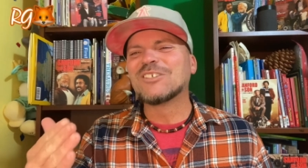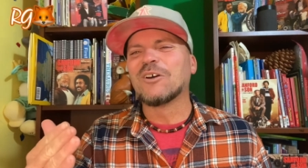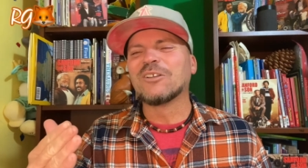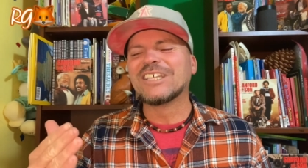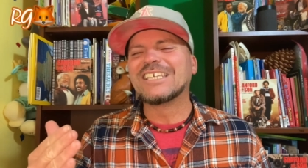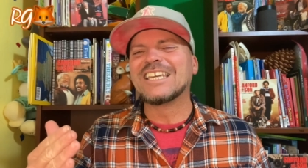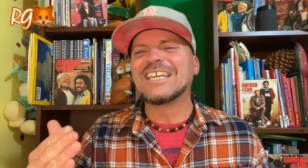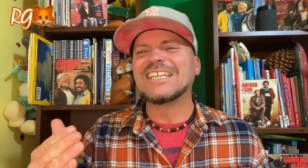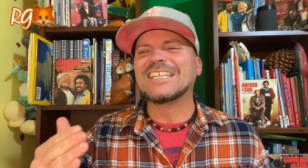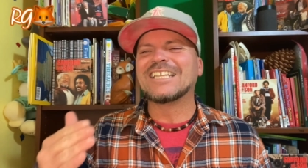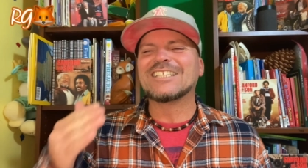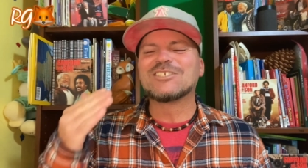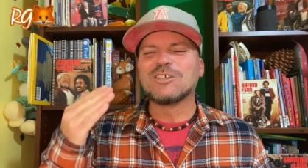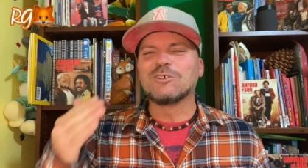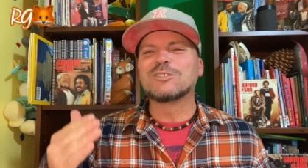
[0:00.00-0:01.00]
totally getting
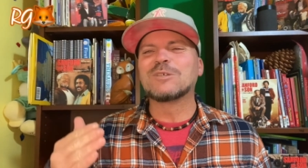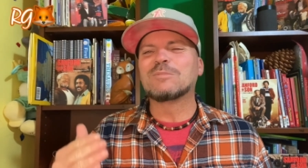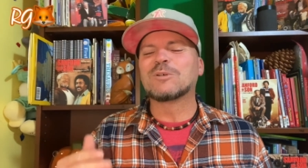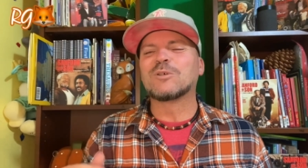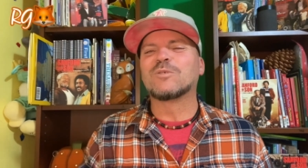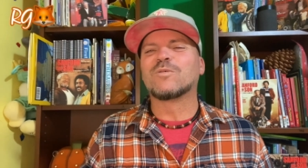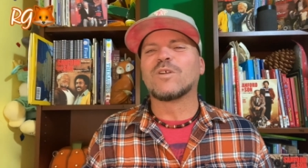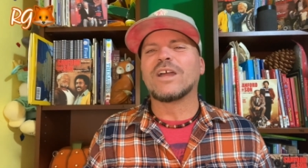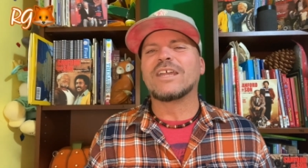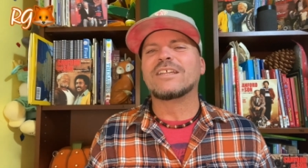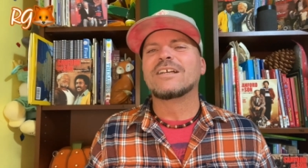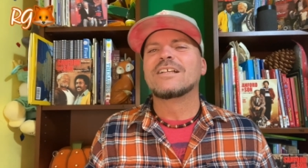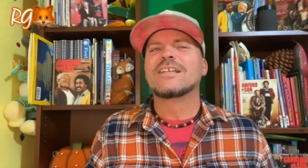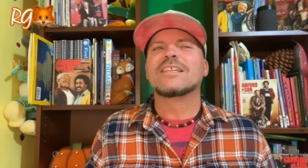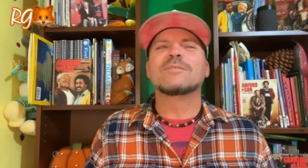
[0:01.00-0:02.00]
it. So typical Fred.
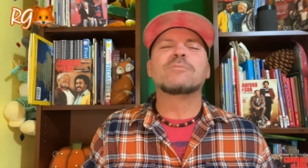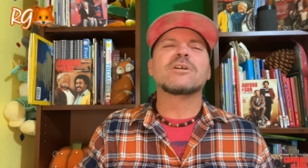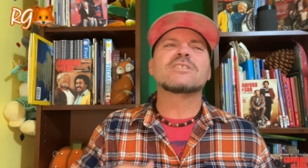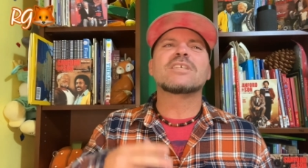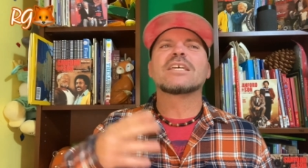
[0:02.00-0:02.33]
And Lamont's